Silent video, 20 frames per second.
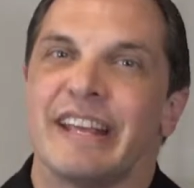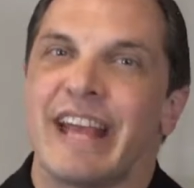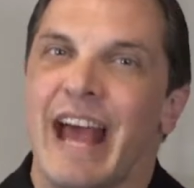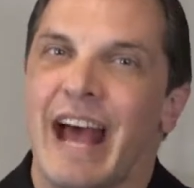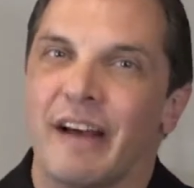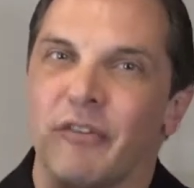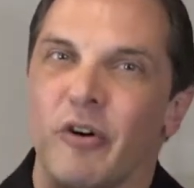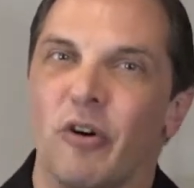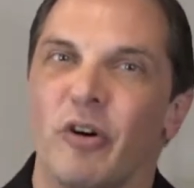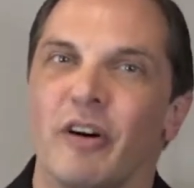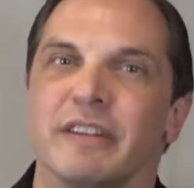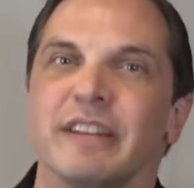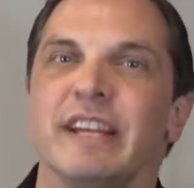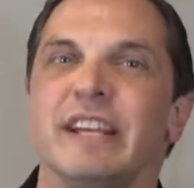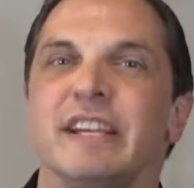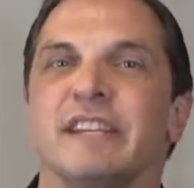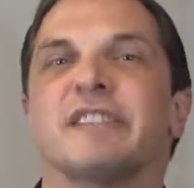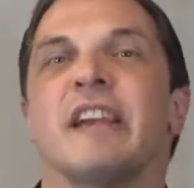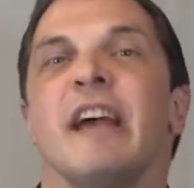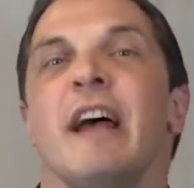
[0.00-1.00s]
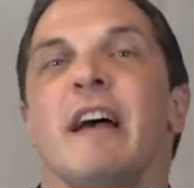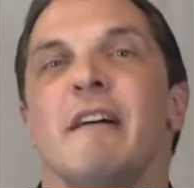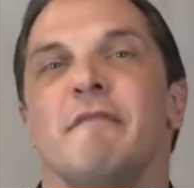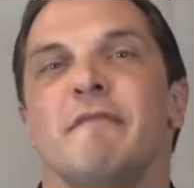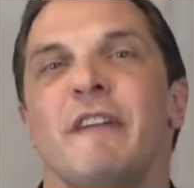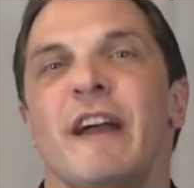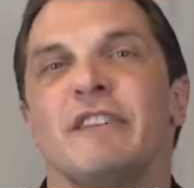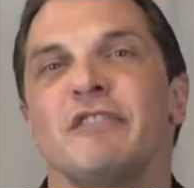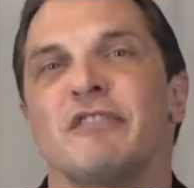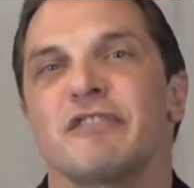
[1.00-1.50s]
You have all these
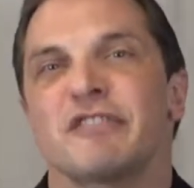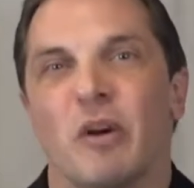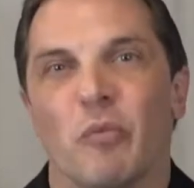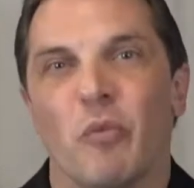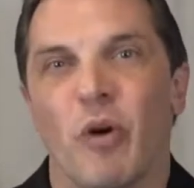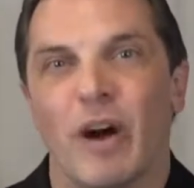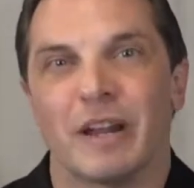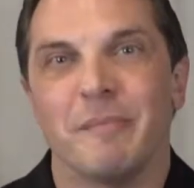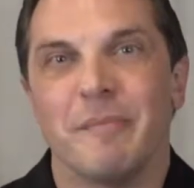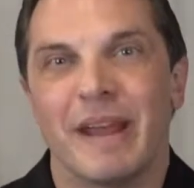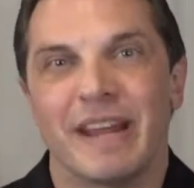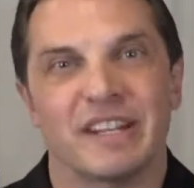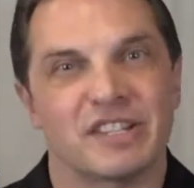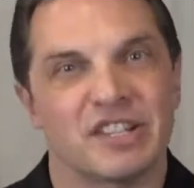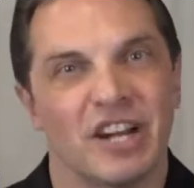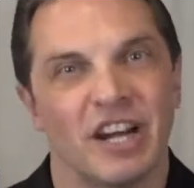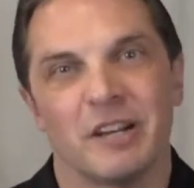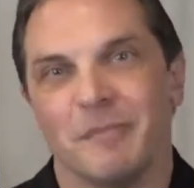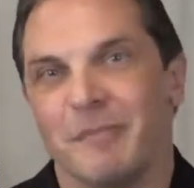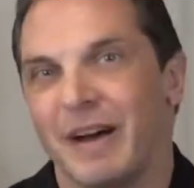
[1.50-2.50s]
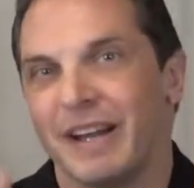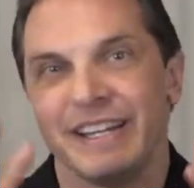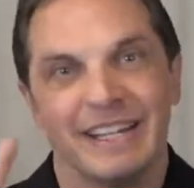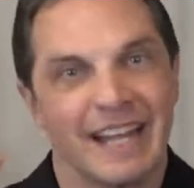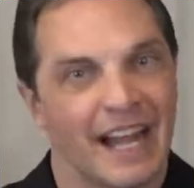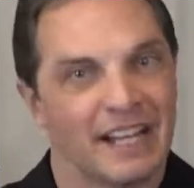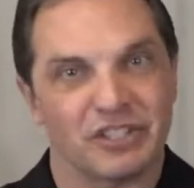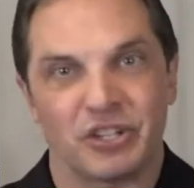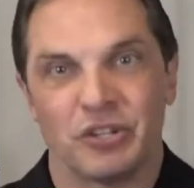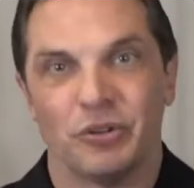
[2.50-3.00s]
vendors that want to make a ton of money,
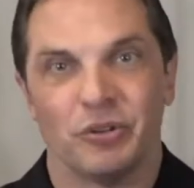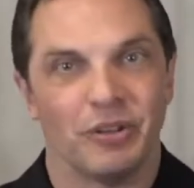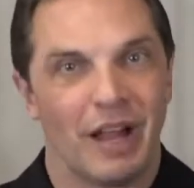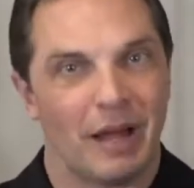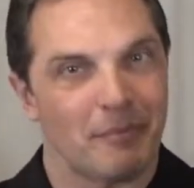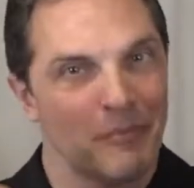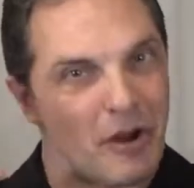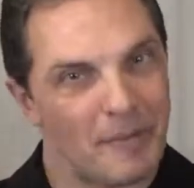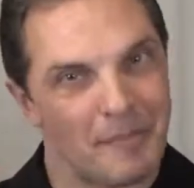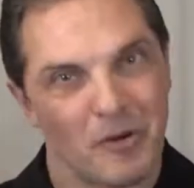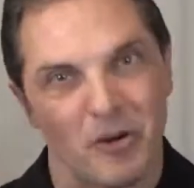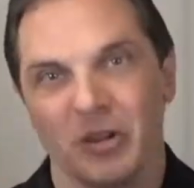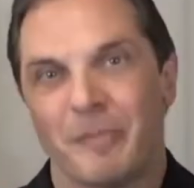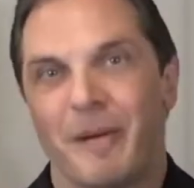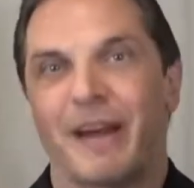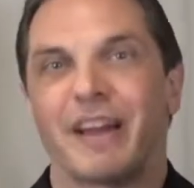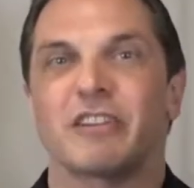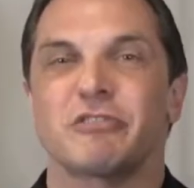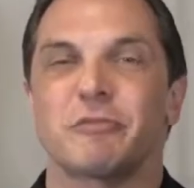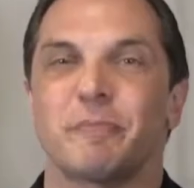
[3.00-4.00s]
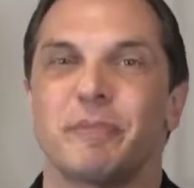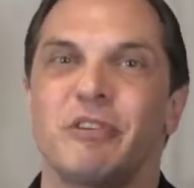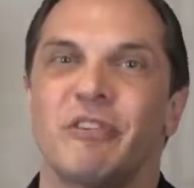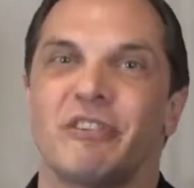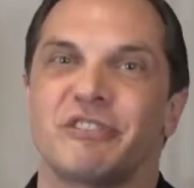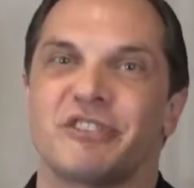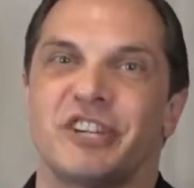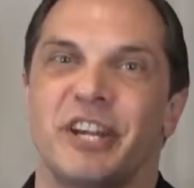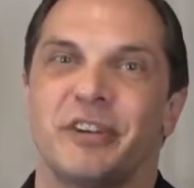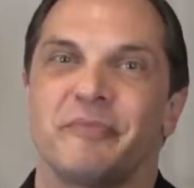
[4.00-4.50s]
and that's cool. I'm, I'm all about
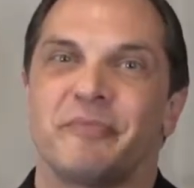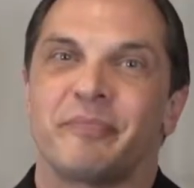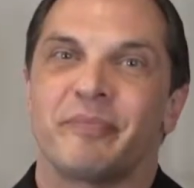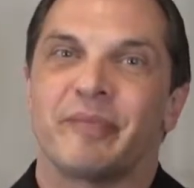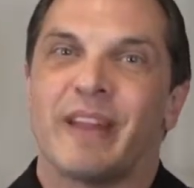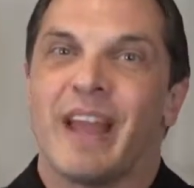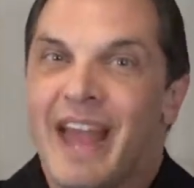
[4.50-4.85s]
entrepreneurship.